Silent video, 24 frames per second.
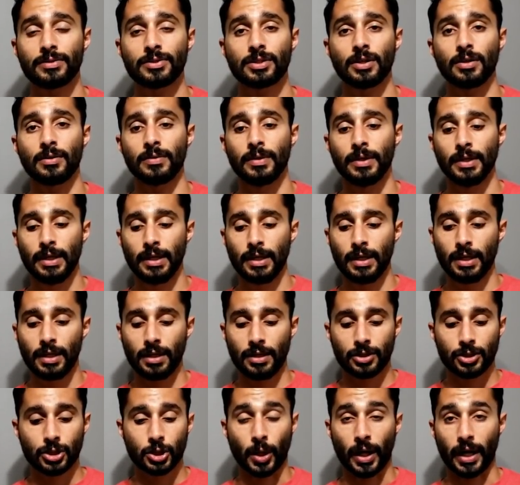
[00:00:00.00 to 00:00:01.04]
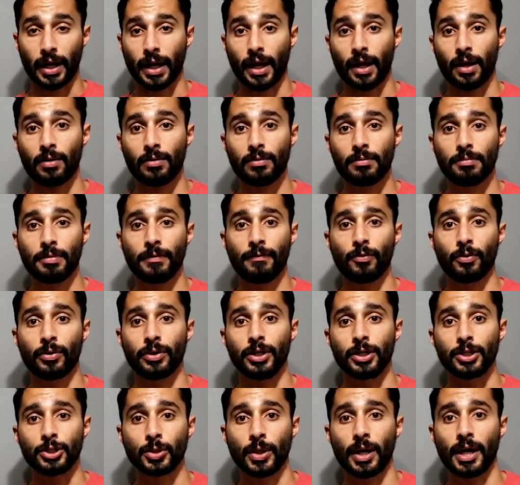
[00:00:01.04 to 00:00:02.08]
So try it out before
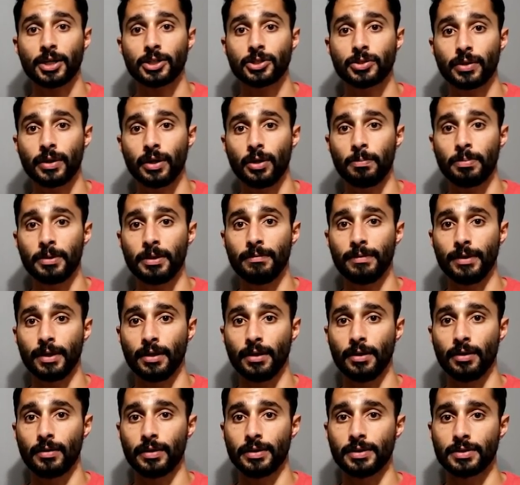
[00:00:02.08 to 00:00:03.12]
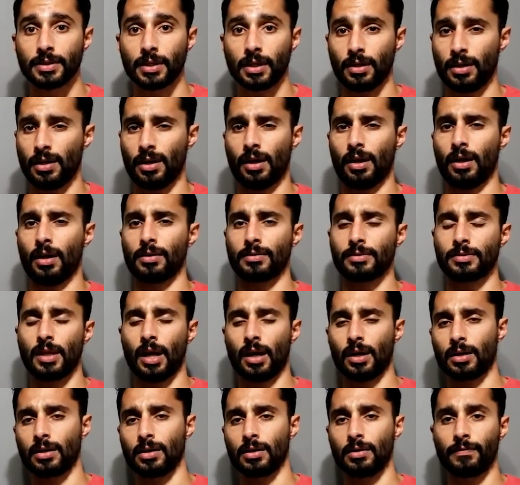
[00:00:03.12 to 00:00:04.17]
you trash your LPVO and say, ah, it's
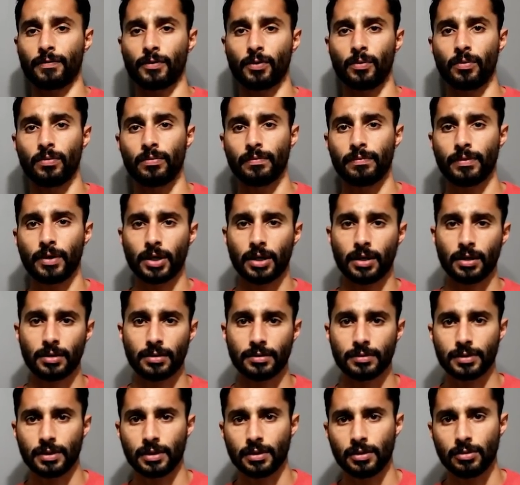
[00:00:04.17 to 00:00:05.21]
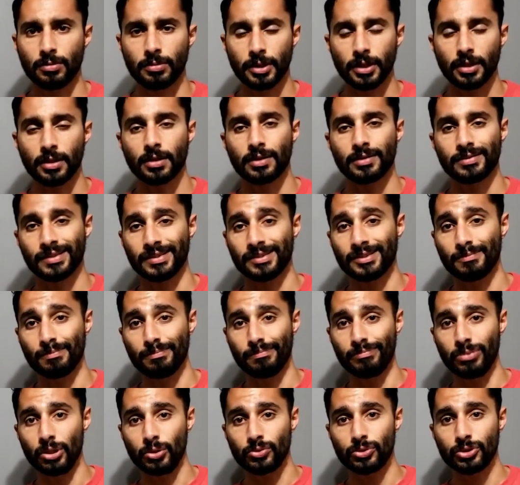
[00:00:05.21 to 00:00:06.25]
not good for fucking CQB because it's
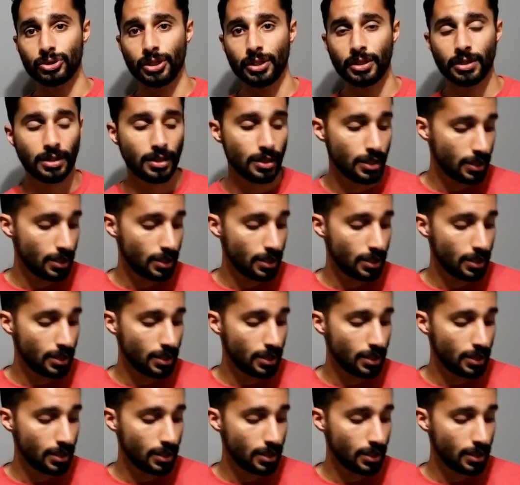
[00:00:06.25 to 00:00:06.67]
bullshit.